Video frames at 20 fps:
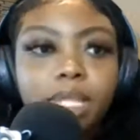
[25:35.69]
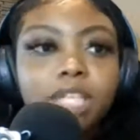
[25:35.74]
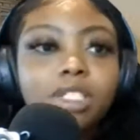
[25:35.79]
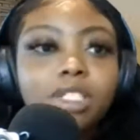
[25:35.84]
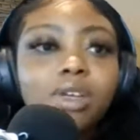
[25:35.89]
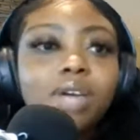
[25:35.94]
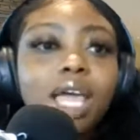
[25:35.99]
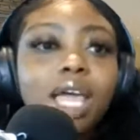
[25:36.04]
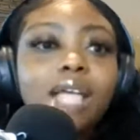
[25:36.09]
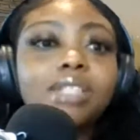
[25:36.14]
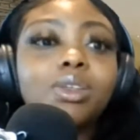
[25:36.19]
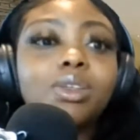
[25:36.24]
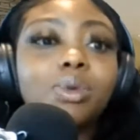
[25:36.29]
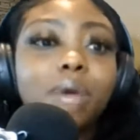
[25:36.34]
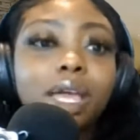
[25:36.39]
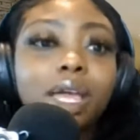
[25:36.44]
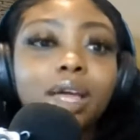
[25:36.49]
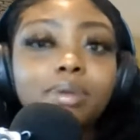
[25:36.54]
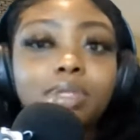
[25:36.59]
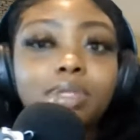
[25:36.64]
It's okay to
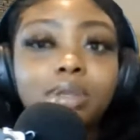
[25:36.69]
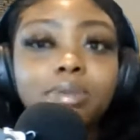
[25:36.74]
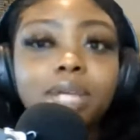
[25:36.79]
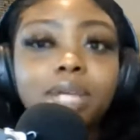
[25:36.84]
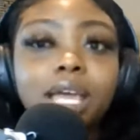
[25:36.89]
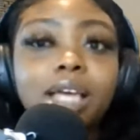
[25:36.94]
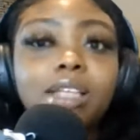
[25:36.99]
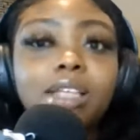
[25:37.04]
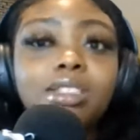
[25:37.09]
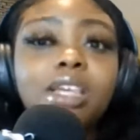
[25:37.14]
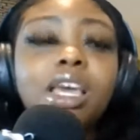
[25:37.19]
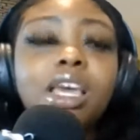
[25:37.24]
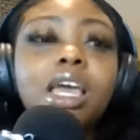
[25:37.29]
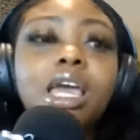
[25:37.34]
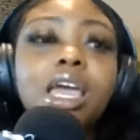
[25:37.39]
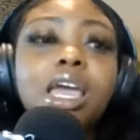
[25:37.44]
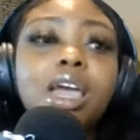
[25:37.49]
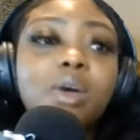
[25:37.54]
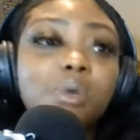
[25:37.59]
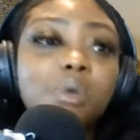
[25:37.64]
wake up some days
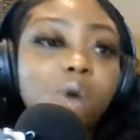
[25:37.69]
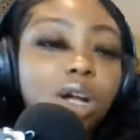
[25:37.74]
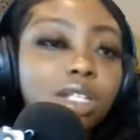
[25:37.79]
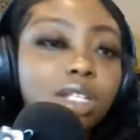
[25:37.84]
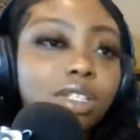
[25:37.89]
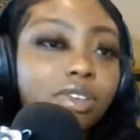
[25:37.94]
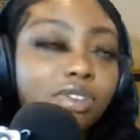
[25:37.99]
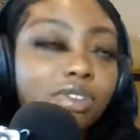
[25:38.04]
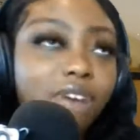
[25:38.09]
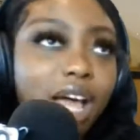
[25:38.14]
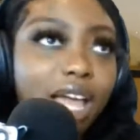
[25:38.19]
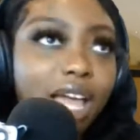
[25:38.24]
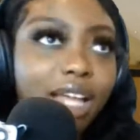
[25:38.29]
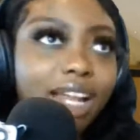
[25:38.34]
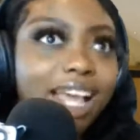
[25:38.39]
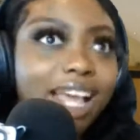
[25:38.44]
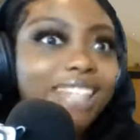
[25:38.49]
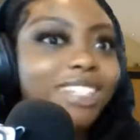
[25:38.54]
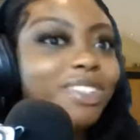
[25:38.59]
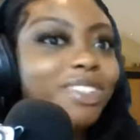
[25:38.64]
and want to
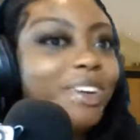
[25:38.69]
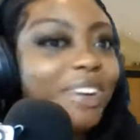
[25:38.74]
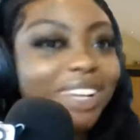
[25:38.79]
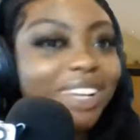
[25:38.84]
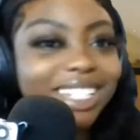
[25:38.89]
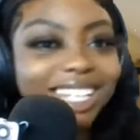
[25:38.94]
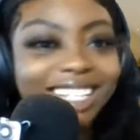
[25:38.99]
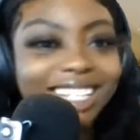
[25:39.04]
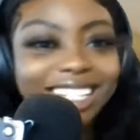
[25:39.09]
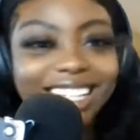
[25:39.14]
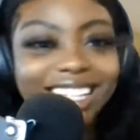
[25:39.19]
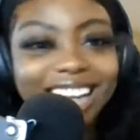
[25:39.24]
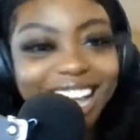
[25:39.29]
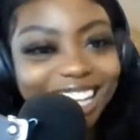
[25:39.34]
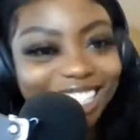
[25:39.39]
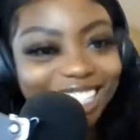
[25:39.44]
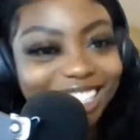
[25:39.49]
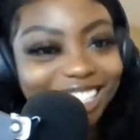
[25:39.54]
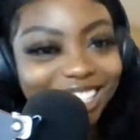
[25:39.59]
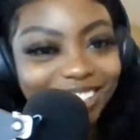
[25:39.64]
fight, as long as I didn't
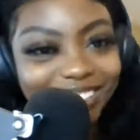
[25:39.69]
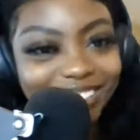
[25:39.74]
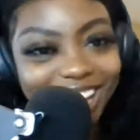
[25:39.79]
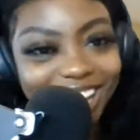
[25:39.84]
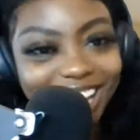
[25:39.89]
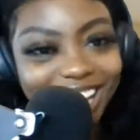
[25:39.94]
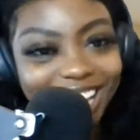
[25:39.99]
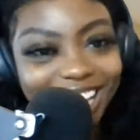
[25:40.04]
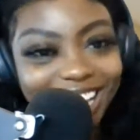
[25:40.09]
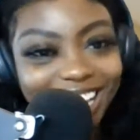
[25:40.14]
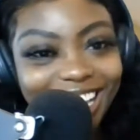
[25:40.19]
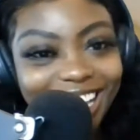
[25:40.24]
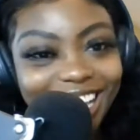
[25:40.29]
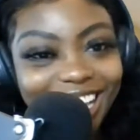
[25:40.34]
actually fight.